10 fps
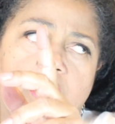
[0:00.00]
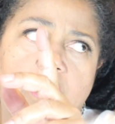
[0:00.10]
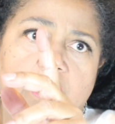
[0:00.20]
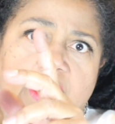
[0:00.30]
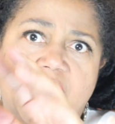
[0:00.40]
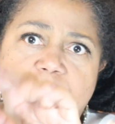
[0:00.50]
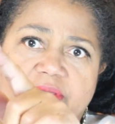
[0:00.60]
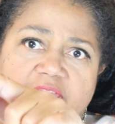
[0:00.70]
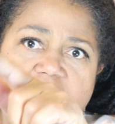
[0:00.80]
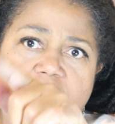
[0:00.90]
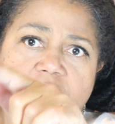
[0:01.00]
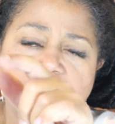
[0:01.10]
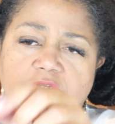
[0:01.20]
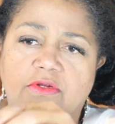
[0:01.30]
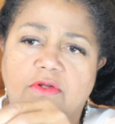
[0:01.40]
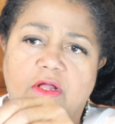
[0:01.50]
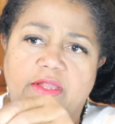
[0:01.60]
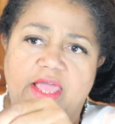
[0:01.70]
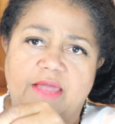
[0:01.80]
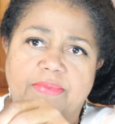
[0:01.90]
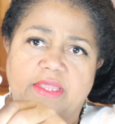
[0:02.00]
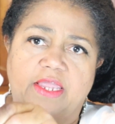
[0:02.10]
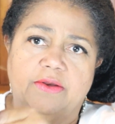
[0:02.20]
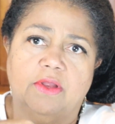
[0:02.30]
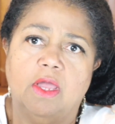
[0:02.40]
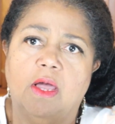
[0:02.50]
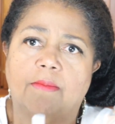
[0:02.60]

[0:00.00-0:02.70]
applicator. You can call it an applicator,